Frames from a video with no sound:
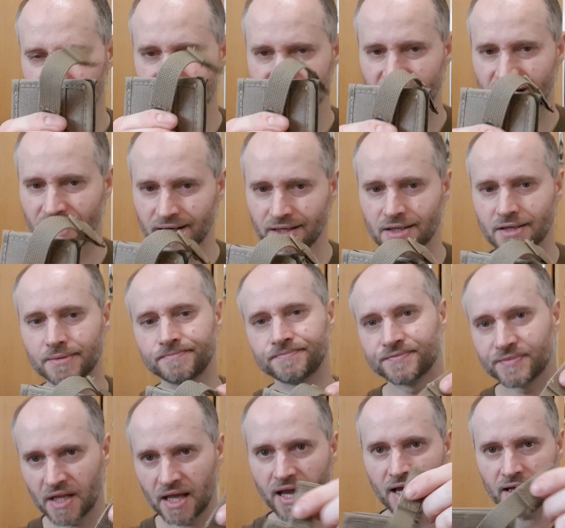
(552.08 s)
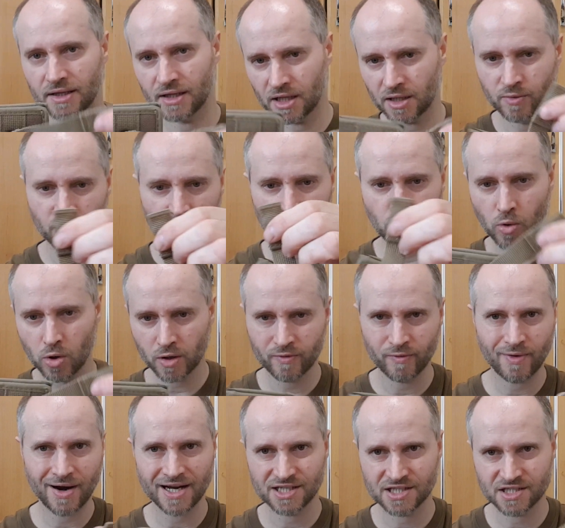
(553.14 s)
side, and it will work
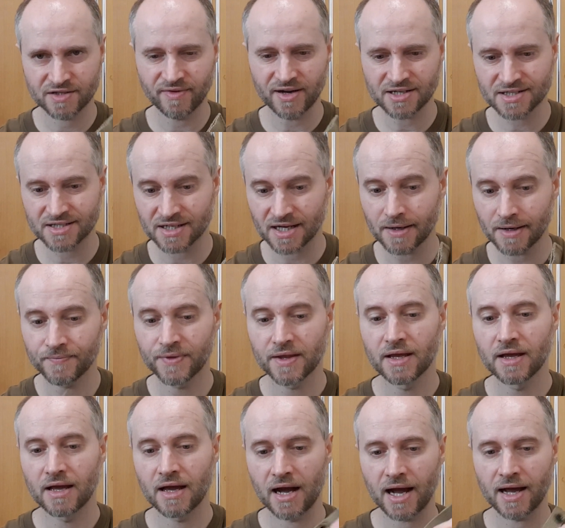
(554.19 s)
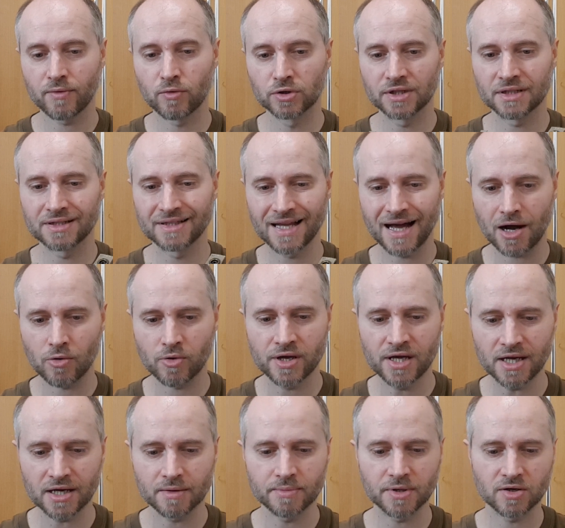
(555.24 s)
vice versa. I got it now
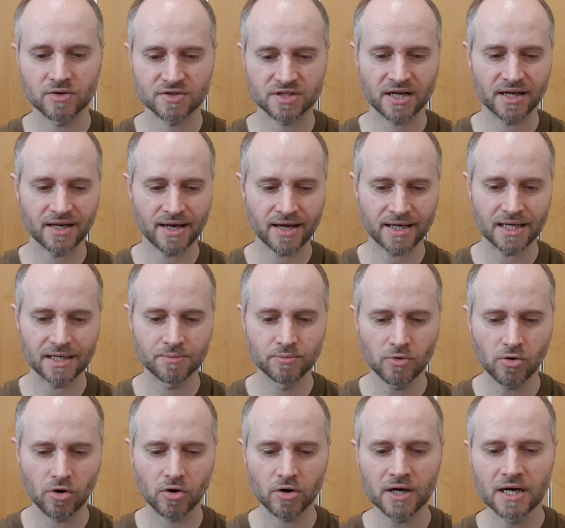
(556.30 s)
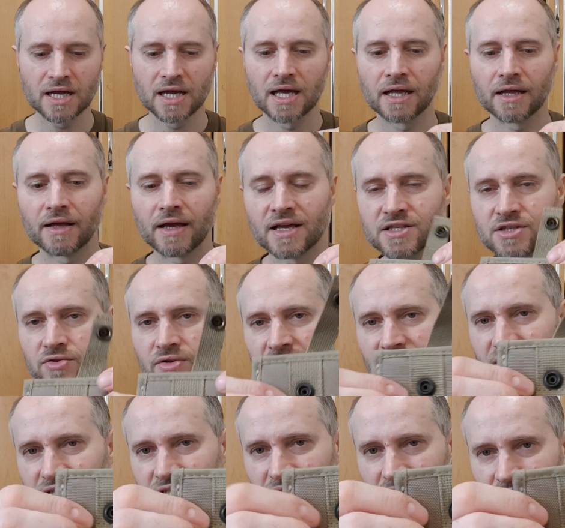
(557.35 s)
here because I like it more. As you
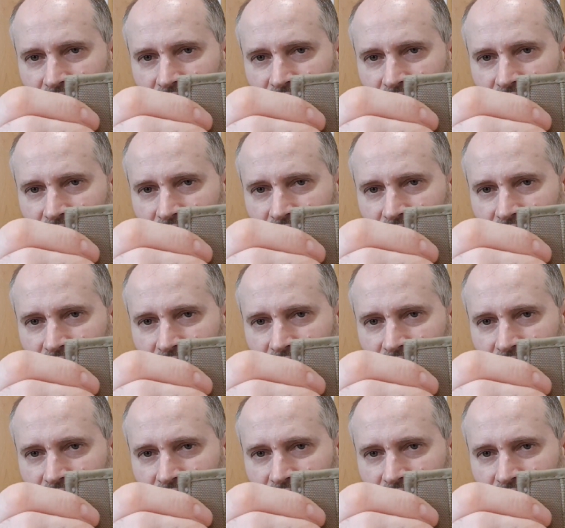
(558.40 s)
can see,